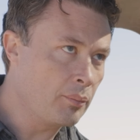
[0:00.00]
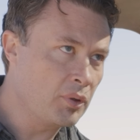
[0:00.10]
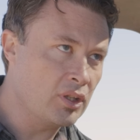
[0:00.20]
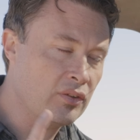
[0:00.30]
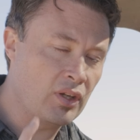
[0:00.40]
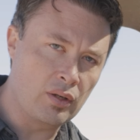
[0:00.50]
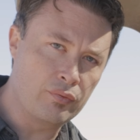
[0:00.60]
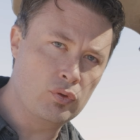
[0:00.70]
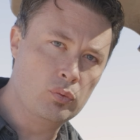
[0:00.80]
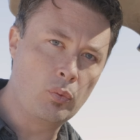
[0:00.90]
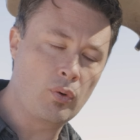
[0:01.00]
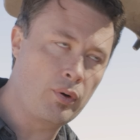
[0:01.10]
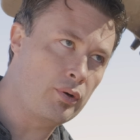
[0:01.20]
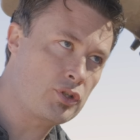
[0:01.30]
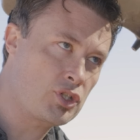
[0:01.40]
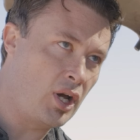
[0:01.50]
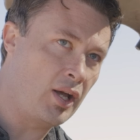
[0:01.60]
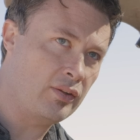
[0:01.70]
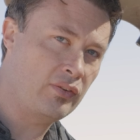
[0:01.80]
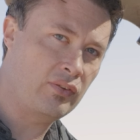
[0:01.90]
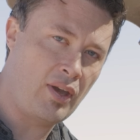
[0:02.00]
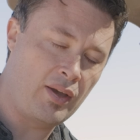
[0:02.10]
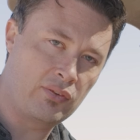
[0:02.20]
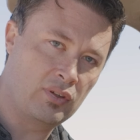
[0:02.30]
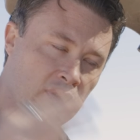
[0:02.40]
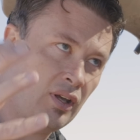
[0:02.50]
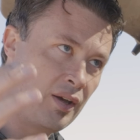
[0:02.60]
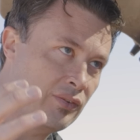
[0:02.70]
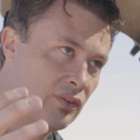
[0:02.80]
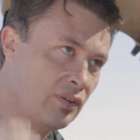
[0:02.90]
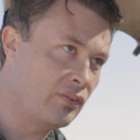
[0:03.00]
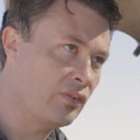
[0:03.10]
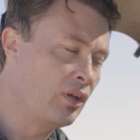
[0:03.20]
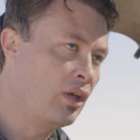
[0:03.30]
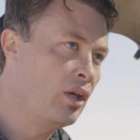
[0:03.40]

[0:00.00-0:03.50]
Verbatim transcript: i'm gonna take a few more shots as it exits